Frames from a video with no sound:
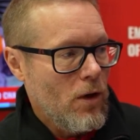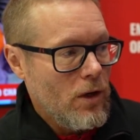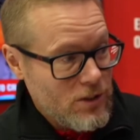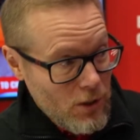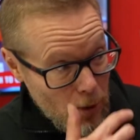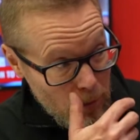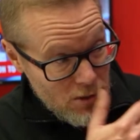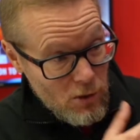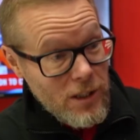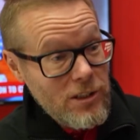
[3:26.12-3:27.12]
So we've been
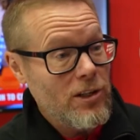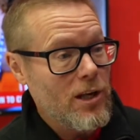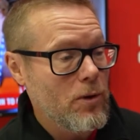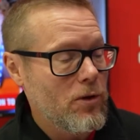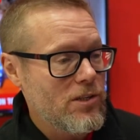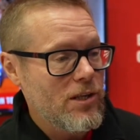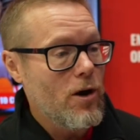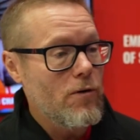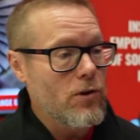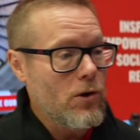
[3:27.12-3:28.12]
talking to the community
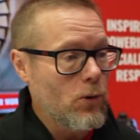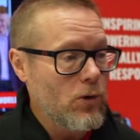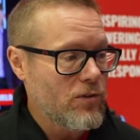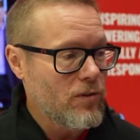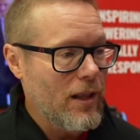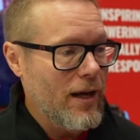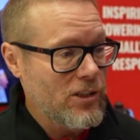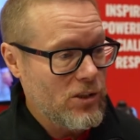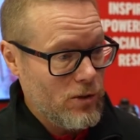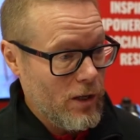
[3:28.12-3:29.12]
over the course of the
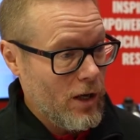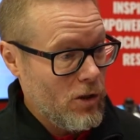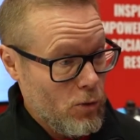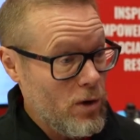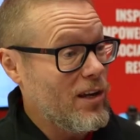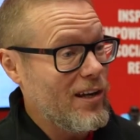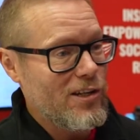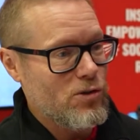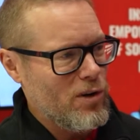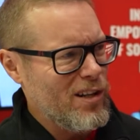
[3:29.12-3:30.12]
last 3
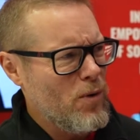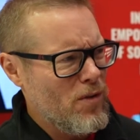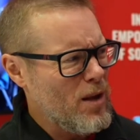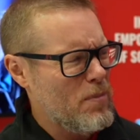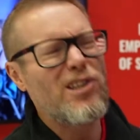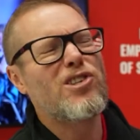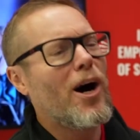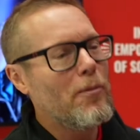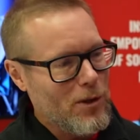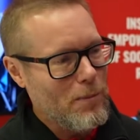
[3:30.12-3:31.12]
years really. We've had a bit of
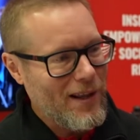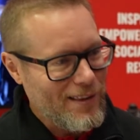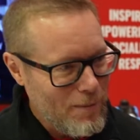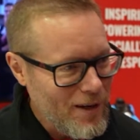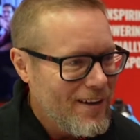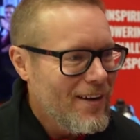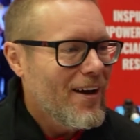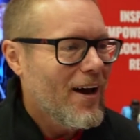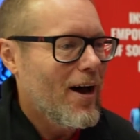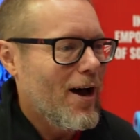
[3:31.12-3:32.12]
time with the pandemic,
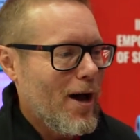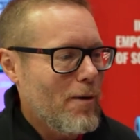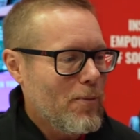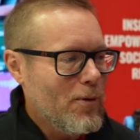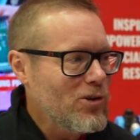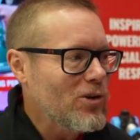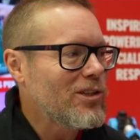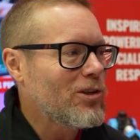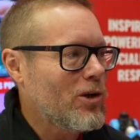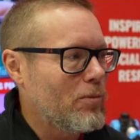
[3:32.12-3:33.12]
but we're talking
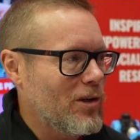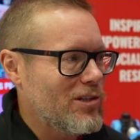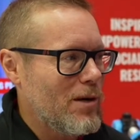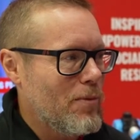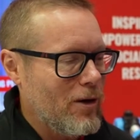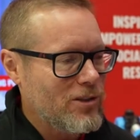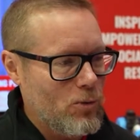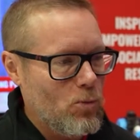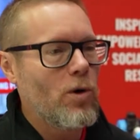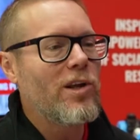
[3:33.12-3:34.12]
to the community about, so
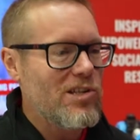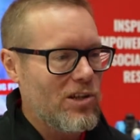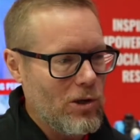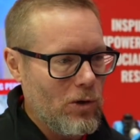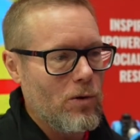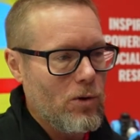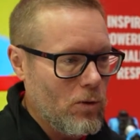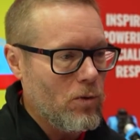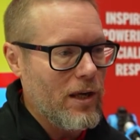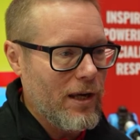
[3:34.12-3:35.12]
what is it that
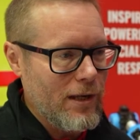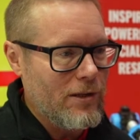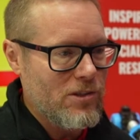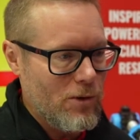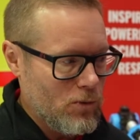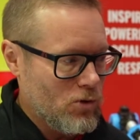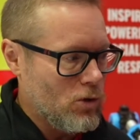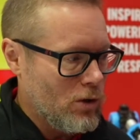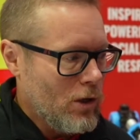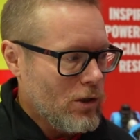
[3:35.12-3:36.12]
you need? So you
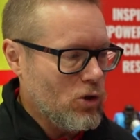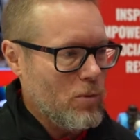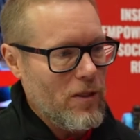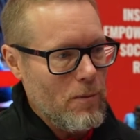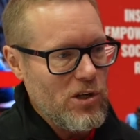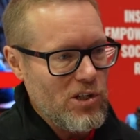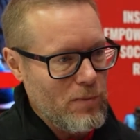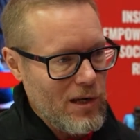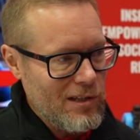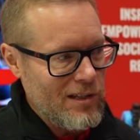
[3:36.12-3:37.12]
talk about the
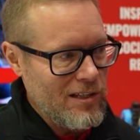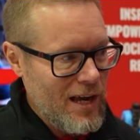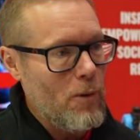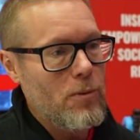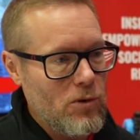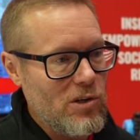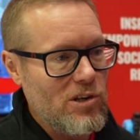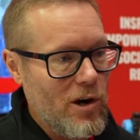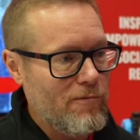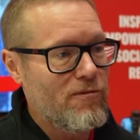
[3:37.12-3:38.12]
mission being to help you
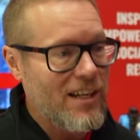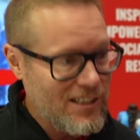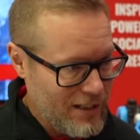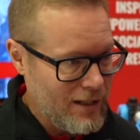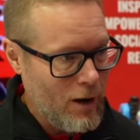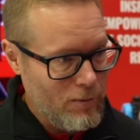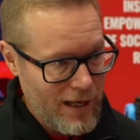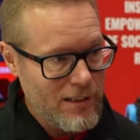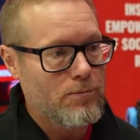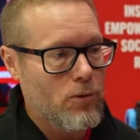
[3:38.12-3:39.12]
design faster, help
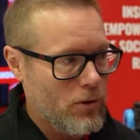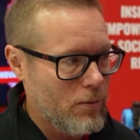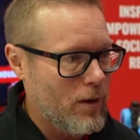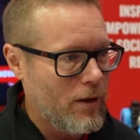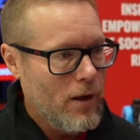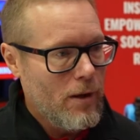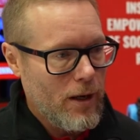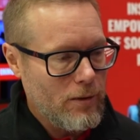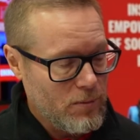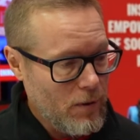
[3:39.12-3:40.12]
get to
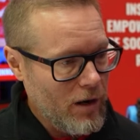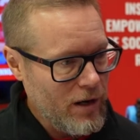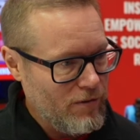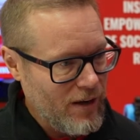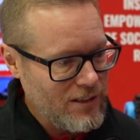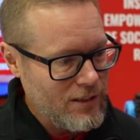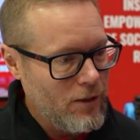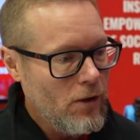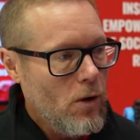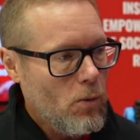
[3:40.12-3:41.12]
product to market
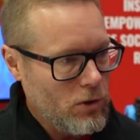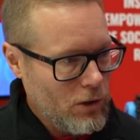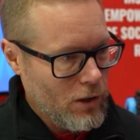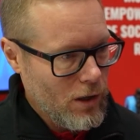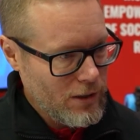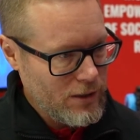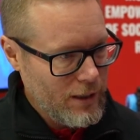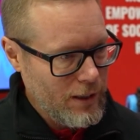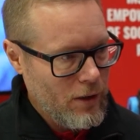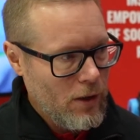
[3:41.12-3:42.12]
faster. What do you guys
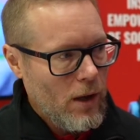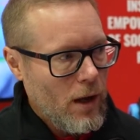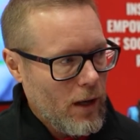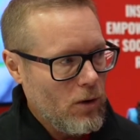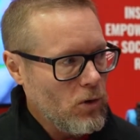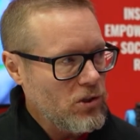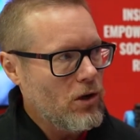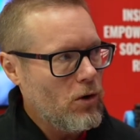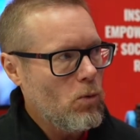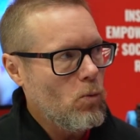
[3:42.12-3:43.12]
need? And
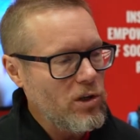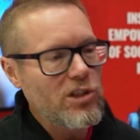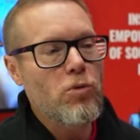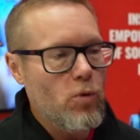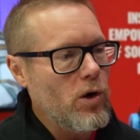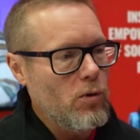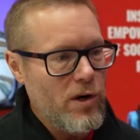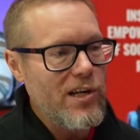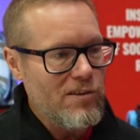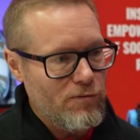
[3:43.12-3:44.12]
also, what is your
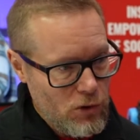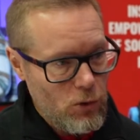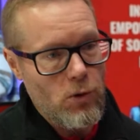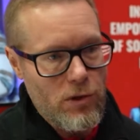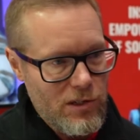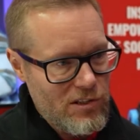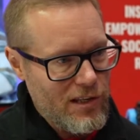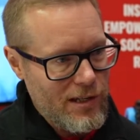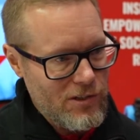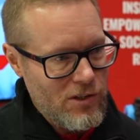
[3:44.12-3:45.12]
reason for doing these
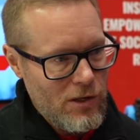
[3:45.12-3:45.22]
things?